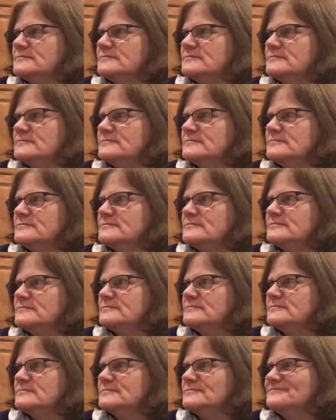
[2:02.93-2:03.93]

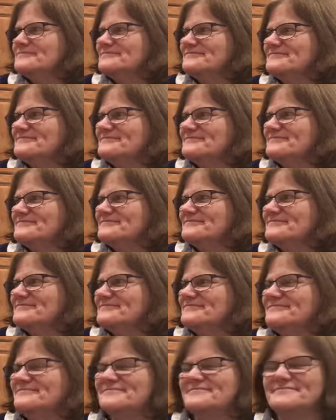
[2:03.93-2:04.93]

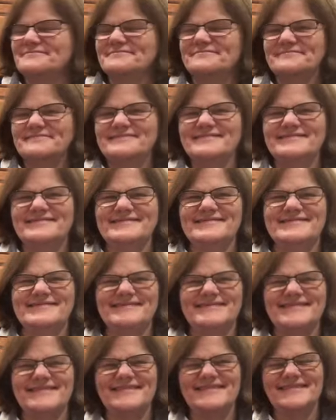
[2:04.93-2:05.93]

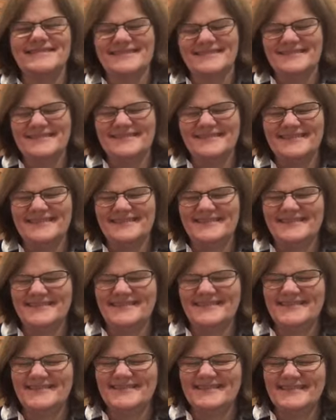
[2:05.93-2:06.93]

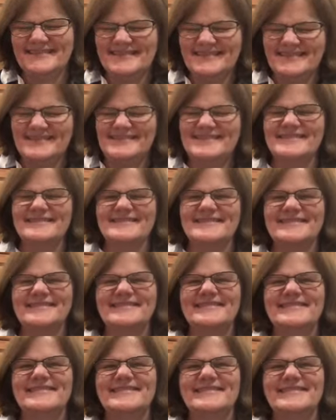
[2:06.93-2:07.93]

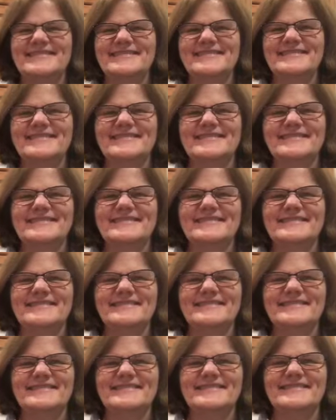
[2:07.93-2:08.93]

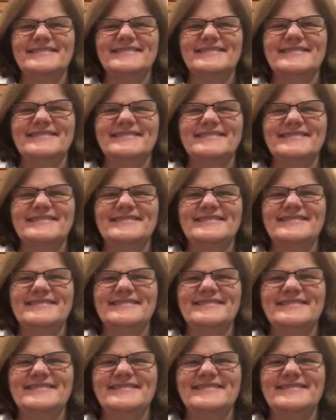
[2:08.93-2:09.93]

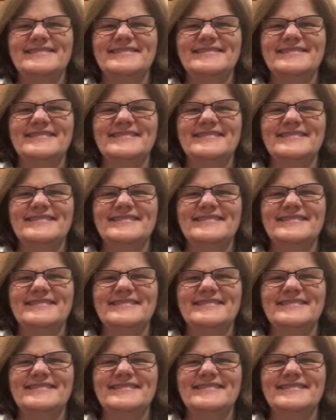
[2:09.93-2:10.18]
(not speaking)